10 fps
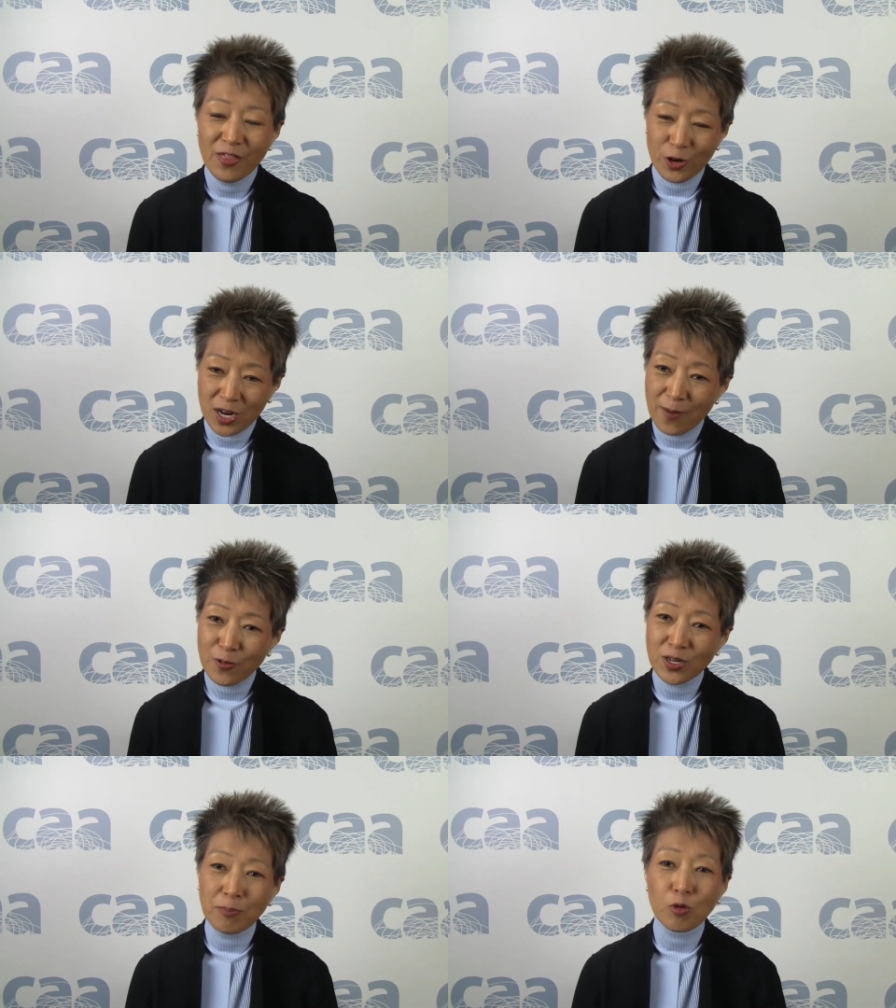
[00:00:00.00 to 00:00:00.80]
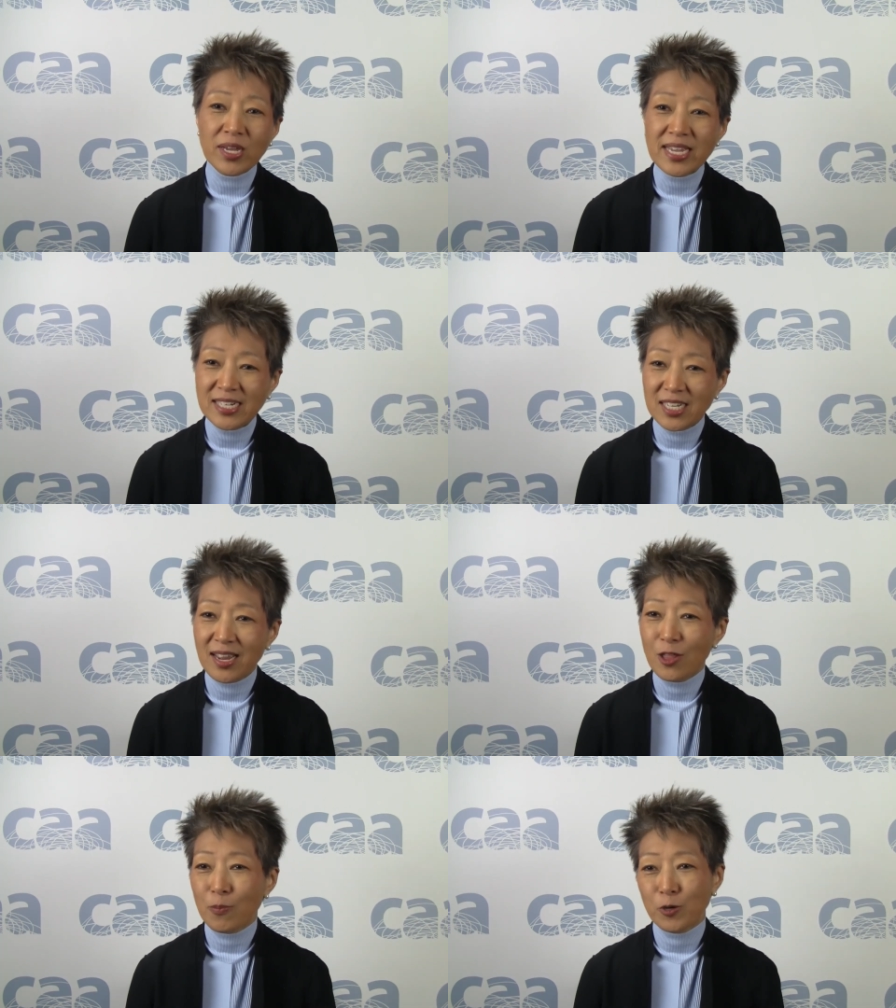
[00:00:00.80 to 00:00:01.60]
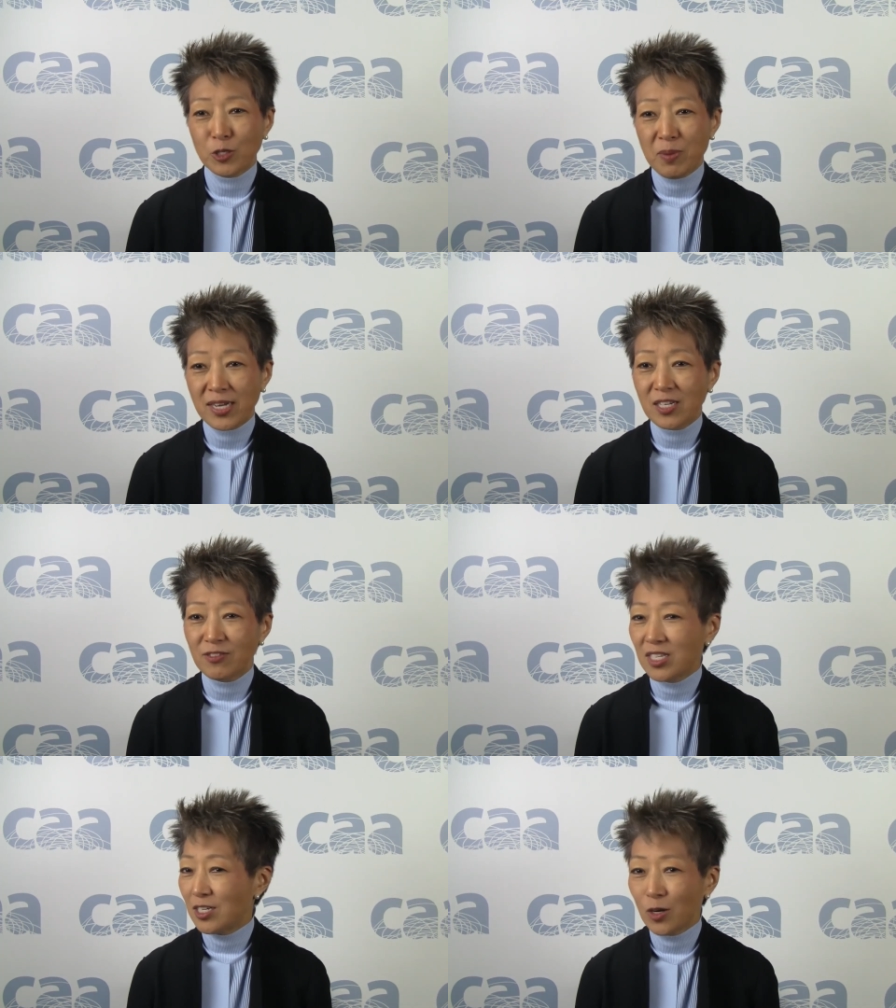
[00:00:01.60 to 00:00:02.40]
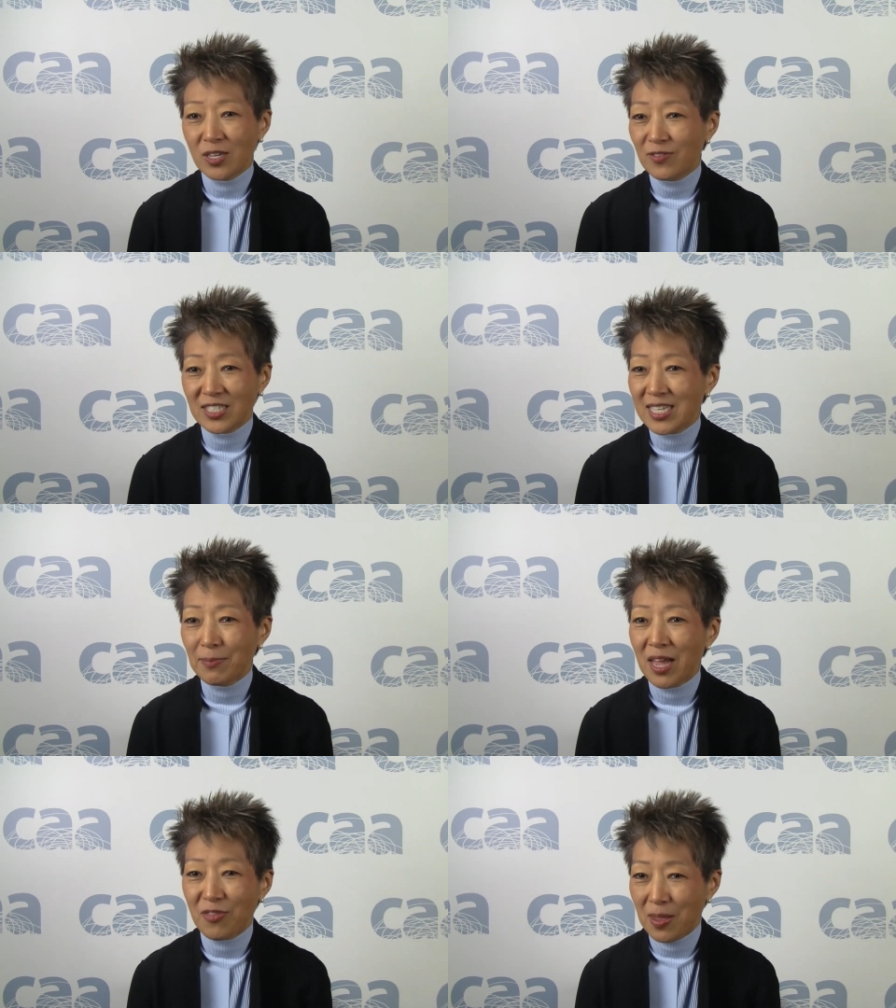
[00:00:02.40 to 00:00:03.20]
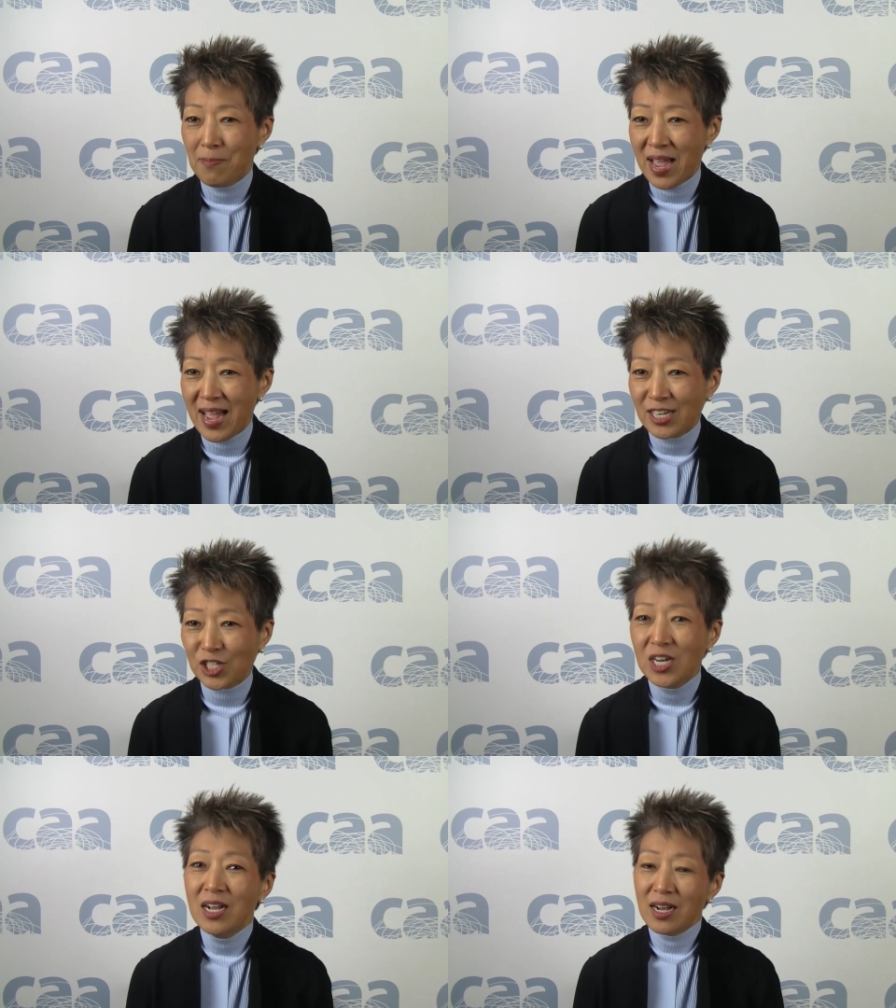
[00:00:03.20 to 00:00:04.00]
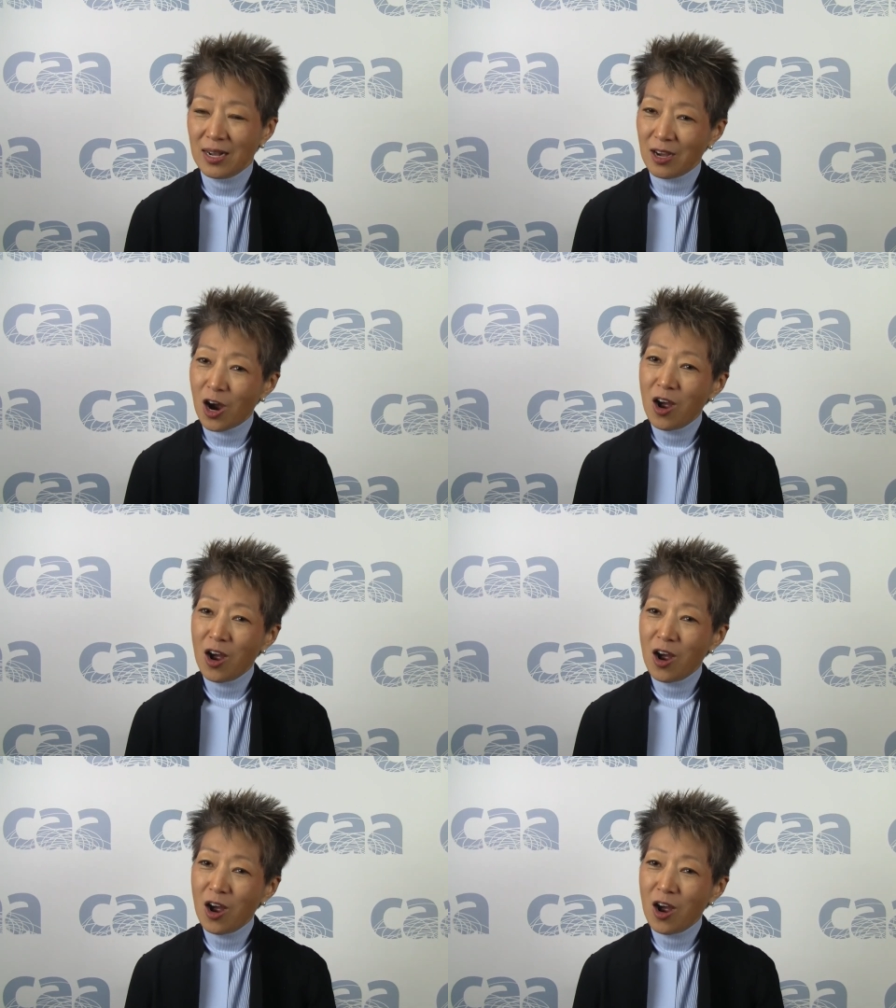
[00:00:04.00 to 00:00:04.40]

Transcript: their comfort in bringing together perspectives that don't even seem like they match. Uh,